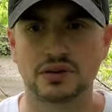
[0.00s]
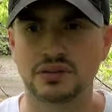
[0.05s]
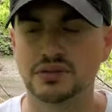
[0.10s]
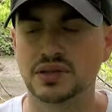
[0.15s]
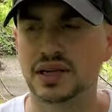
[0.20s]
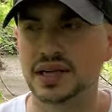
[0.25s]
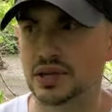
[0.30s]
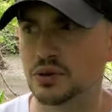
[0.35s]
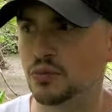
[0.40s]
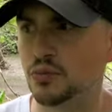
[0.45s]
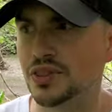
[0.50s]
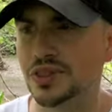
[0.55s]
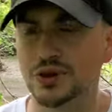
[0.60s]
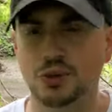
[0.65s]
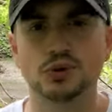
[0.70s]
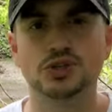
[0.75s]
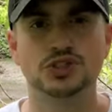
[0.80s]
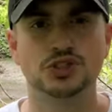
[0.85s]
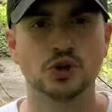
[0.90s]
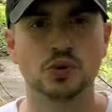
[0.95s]
Like when there
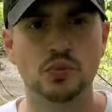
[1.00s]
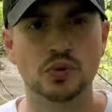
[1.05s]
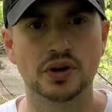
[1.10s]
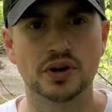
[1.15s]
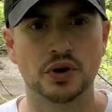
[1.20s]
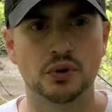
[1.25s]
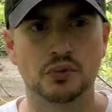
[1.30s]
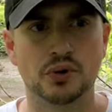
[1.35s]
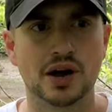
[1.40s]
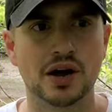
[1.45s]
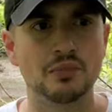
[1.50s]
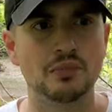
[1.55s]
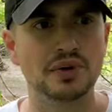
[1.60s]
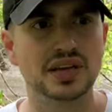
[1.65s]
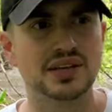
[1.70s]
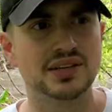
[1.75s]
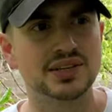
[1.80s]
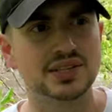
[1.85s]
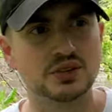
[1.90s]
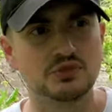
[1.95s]
was nobody around,
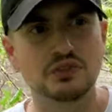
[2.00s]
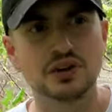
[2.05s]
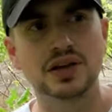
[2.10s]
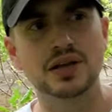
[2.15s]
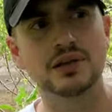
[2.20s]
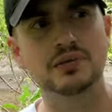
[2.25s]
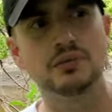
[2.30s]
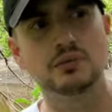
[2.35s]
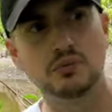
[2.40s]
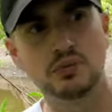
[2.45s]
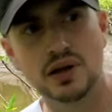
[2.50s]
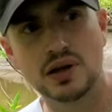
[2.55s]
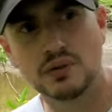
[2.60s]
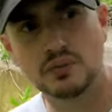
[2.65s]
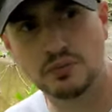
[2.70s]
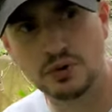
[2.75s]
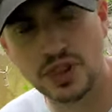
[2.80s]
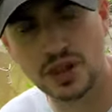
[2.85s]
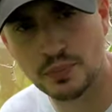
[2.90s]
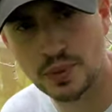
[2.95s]
because if any,
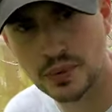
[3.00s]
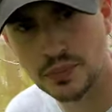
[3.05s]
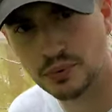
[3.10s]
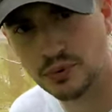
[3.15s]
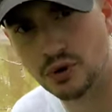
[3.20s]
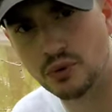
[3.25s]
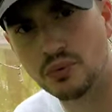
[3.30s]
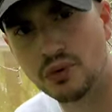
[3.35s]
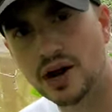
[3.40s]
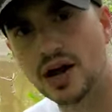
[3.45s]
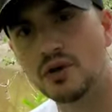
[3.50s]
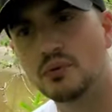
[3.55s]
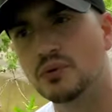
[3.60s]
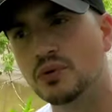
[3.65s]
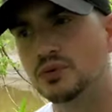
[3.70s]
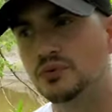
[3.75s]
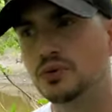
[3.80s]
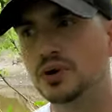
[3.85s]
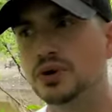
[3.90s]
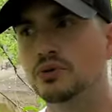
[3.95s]
when the people were around,
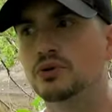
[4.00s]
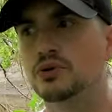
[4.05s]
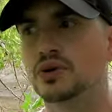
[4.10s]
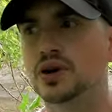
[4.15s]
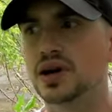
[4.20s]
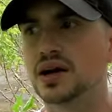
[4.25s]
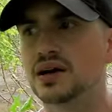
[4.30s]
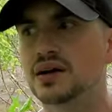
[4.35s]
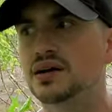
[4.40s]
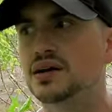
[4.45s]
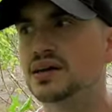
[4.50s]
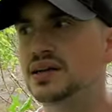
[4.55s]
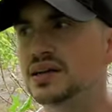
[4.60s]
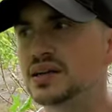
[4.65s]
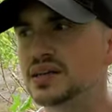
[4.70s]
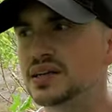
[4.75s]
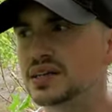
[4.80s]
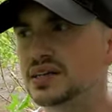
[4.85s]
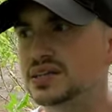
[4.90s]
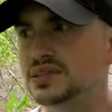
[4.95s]
when we were,
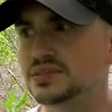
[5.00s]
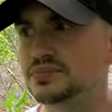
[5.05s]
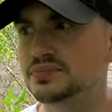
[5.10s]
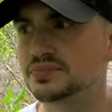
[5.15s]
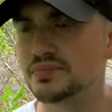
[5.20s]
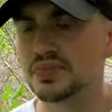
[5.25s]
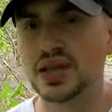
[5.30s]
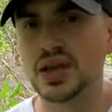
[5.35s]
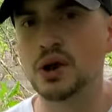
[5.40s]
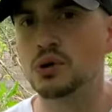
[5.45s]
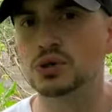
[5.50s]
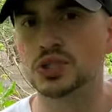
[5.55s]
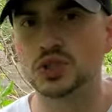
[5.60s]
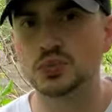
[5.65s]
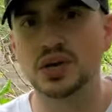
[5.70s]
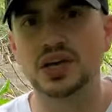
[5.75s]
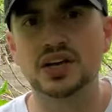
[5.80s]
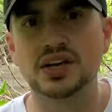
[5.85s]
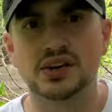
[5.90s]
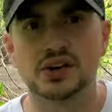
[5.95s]
you know,
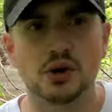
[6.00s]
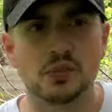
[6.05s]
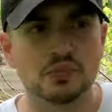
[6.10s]
speaking our